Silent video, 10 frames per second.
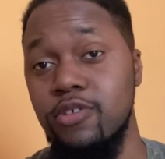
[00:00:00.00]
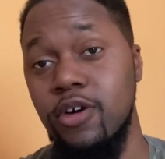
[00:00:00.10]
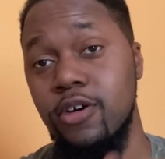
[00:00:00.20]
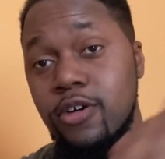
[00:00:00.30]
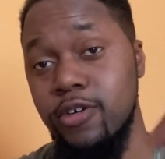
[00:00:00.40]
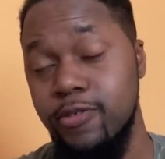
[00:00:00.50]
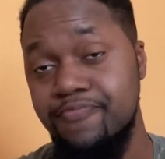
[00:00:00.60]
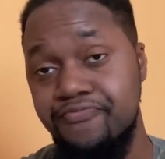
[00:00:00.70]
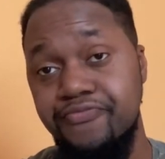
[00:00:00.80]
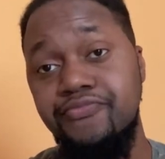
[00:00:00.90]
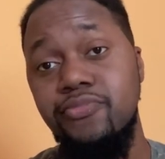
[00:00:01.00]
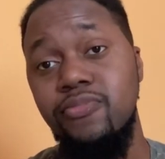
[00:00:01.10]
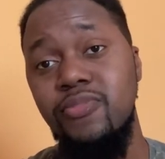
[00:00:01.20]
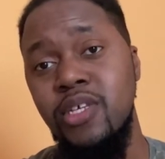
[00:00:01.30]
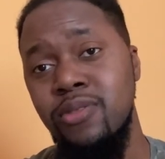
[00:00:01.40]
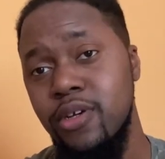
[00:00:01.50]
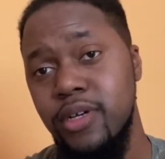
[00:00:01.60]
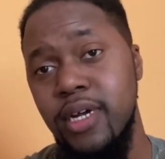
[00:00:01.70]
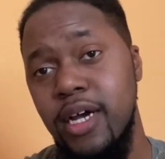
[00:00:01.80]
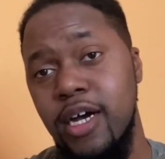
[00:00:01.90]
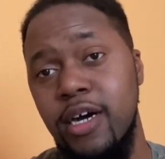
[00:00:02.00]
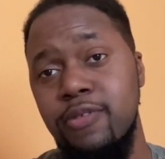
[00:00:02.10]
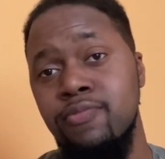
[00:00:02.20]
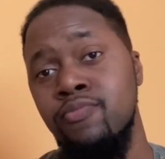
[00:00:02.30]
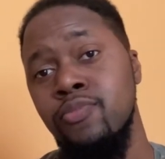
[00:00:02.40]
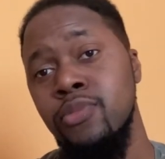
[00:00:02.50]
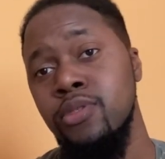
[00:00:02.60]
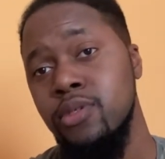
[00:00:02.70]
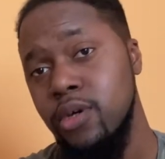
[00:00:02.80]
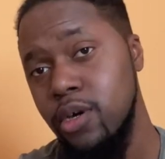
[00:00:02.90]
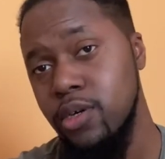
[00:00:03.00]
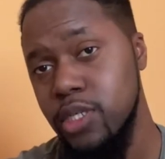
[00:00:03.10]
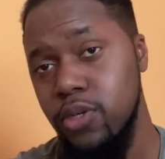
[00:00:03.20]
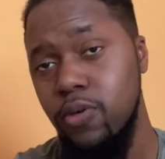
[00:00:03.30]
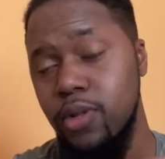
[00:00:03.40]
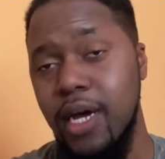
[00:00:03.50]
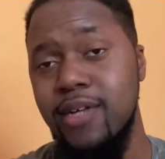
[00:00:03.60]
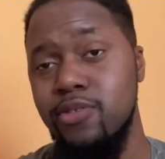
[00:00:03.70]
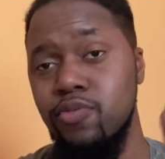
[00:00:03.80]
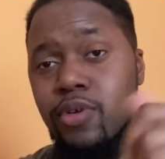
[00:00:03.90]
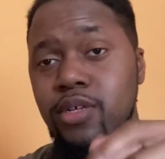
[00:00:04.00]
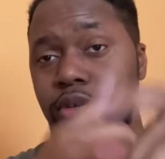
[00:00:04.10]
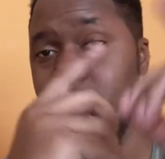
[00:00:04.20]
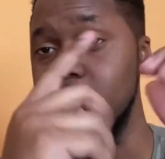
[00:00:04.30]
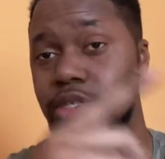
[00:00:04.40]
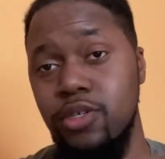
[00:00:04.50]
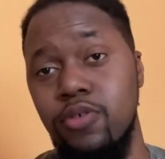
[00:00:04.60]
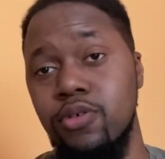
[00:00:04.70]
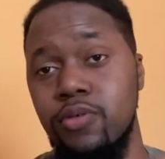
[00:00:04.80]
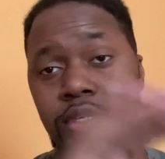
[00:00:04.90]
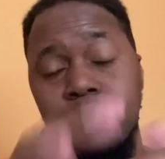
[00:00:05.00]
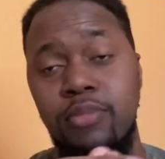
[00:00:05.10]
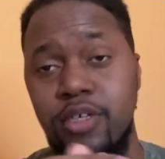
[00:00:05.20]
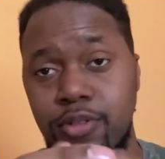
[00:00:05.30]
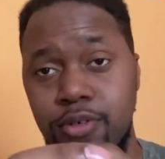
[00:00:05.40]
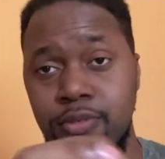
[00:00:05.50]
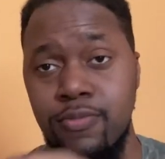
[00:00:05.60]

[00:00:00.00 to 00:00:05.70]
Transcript: Um, they're going to have Kong Skull Island to rep. I'm not sold on him either.